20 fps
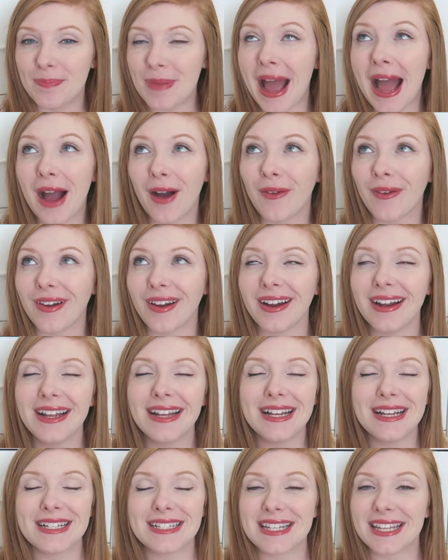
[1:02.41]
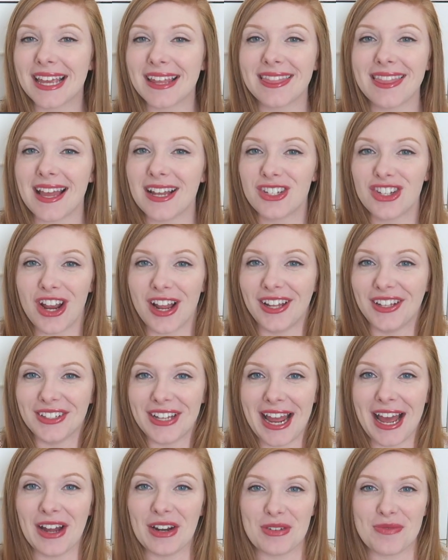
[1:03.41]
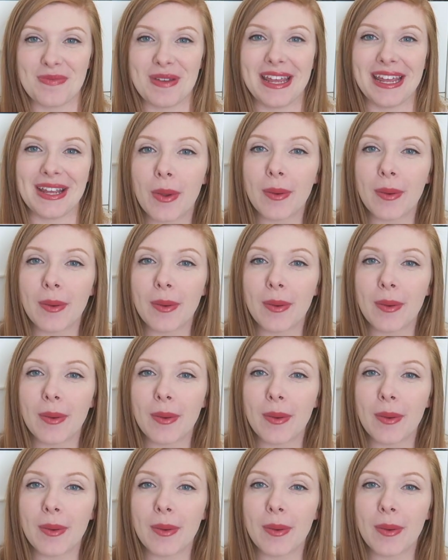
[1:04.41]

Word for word: power to get that child out of me me.